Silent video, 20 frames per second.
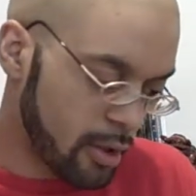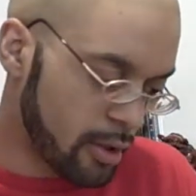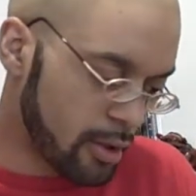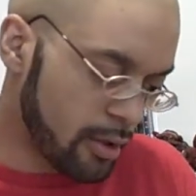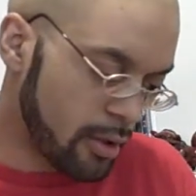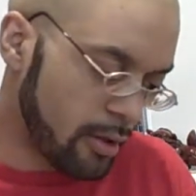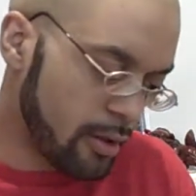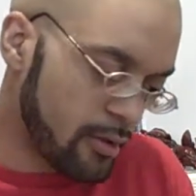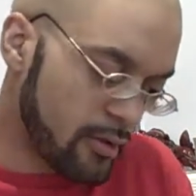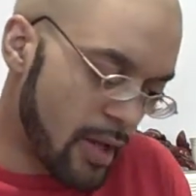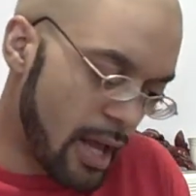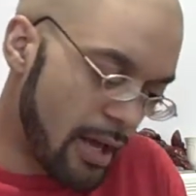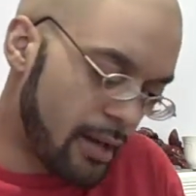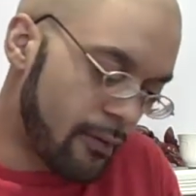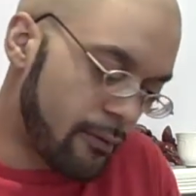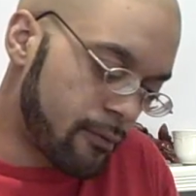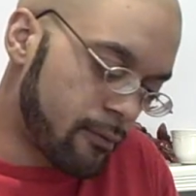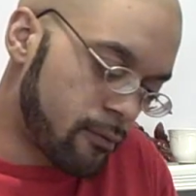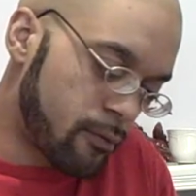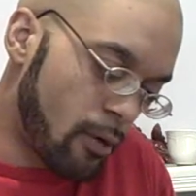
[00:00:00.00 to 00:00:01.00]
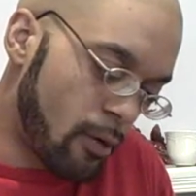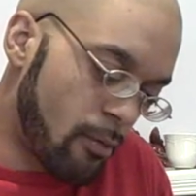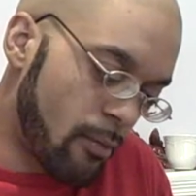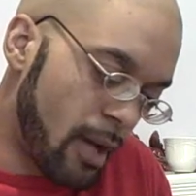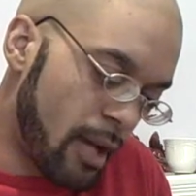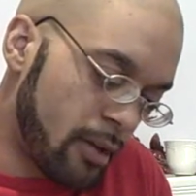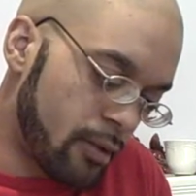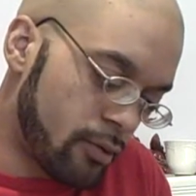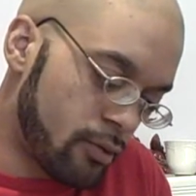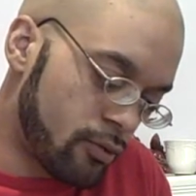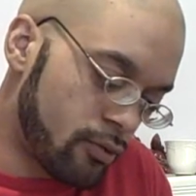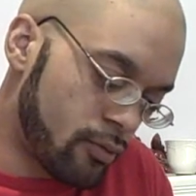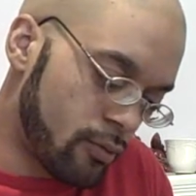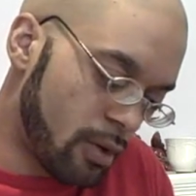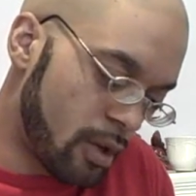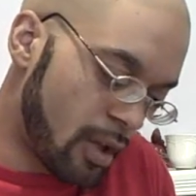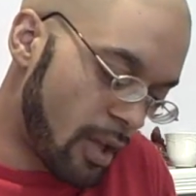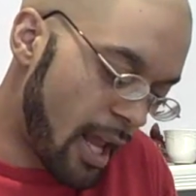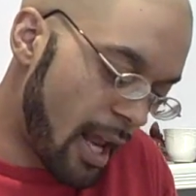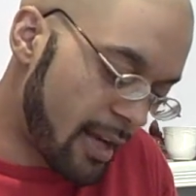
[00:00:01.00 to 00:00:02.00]
you know, there's not enough role models
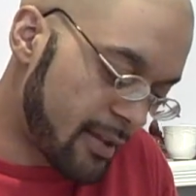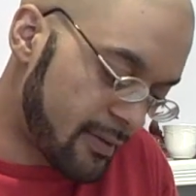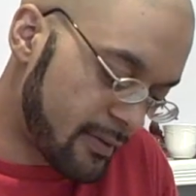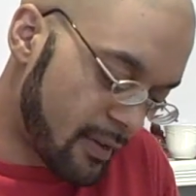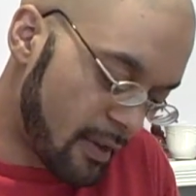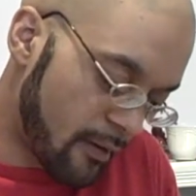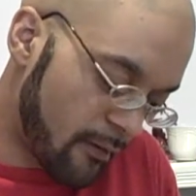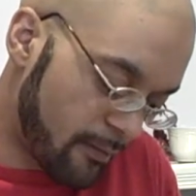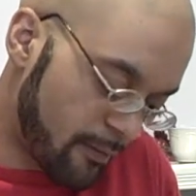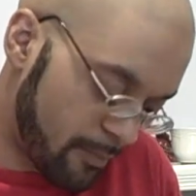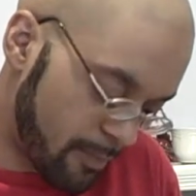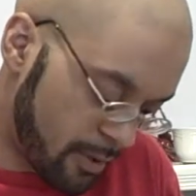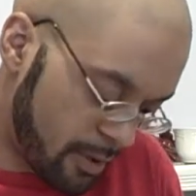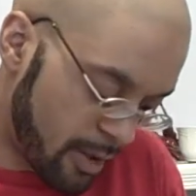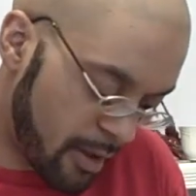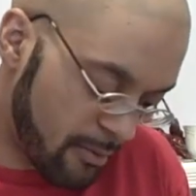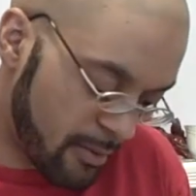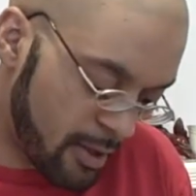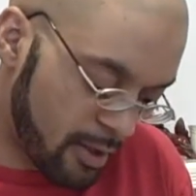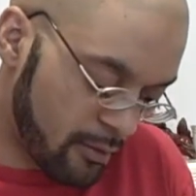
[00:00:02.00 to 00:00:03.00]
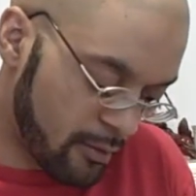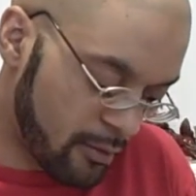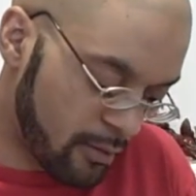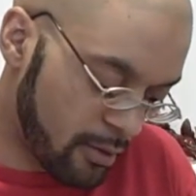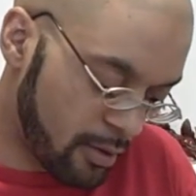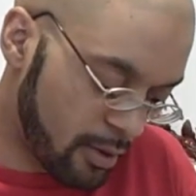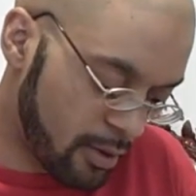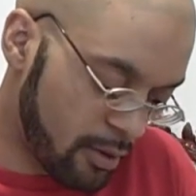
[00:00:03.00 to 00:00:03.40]
with a lot of stuff, but I mean,